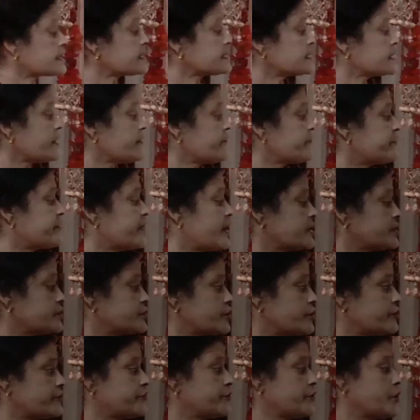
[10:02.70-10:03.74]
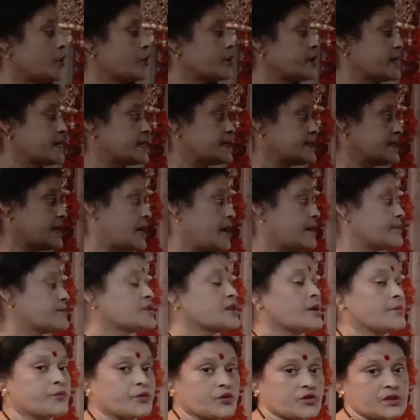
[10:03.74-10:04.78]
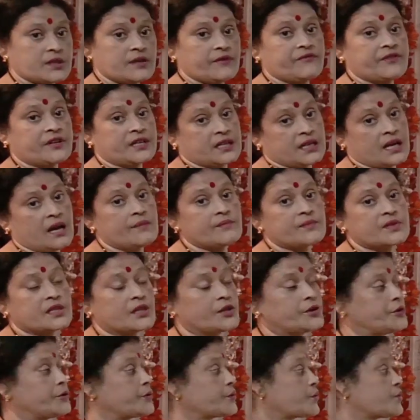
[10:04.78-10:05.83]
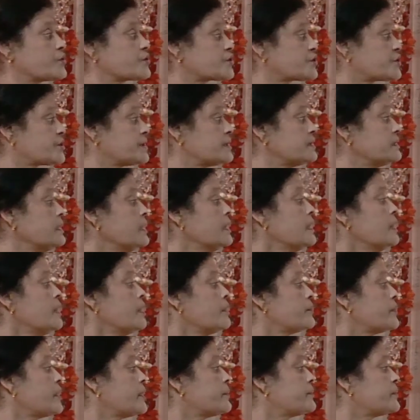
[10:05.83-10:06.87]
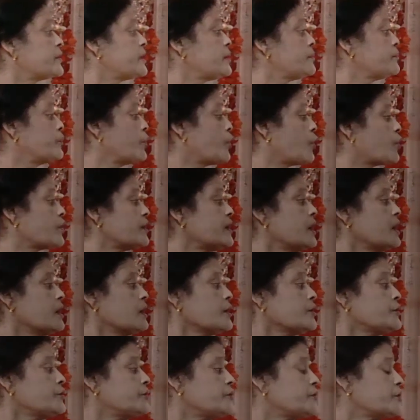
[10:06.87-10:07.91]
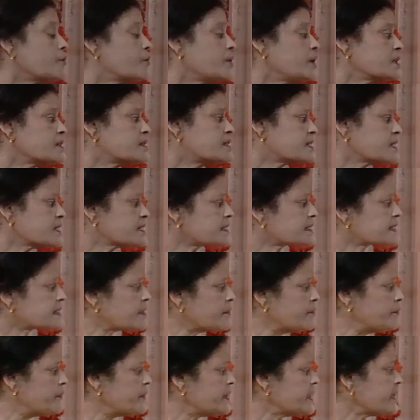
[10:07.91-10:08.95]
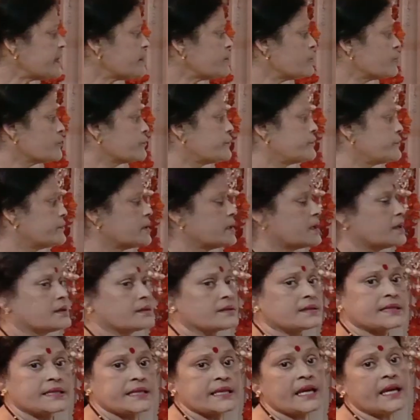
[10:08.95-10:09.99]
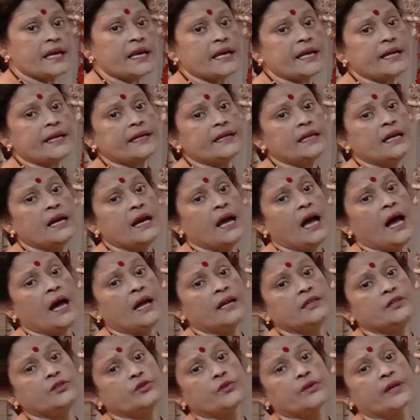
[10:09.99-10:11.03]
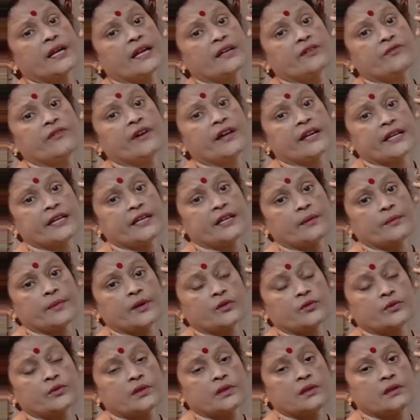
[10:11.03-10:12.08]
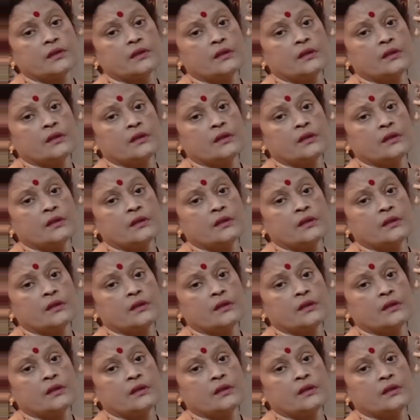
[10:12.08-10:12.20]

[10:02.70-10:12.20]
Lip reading: is in front of your exam. Suppose if it comes in your question paper in board, you will just simply seeing it and you get worried about.